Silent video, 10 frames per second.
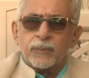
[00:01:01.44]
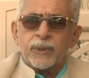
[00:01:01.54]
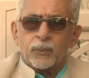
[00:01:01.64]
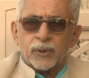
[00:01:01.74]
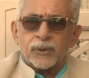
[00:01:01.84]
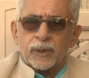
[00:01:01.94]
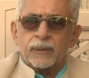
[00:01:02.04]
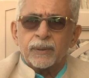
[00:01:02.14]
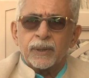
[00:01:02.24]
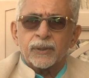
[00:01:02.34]
with me was
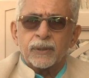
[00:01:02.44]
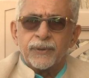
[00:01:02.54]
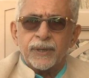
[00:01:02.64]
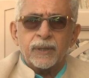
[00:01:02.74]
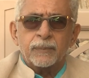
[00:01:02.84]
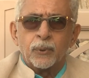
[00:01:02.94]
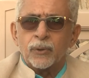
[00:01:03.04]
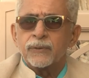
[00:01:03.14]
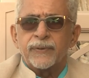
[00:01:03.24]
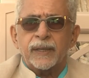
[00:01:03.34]
a very
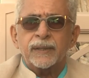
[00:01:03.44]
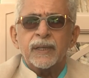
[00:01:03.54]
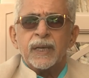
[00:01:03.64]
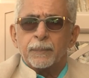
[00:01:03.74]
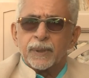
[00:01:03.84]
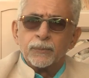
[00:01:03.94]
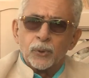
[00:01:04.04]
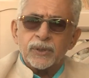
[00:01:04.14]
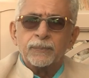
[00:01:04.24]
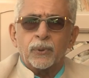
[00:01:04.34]
important factor. But the
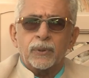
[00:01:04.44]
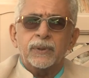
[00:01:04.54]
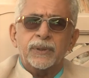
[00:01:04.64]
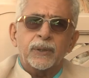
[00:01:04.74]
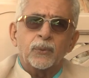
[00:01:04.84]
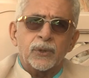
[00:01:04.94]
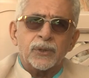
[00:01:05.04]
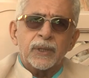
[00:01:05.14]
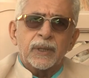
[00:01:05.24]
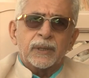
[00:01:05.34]
most important thing
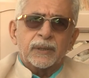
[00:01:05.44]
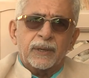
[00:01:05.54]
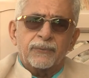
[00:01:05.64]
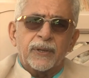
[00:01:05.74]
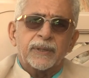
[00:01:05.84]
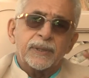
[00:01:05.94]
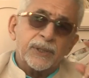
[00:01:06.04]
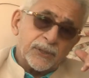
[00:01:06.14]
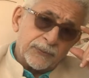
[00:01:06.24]
was that I felt that this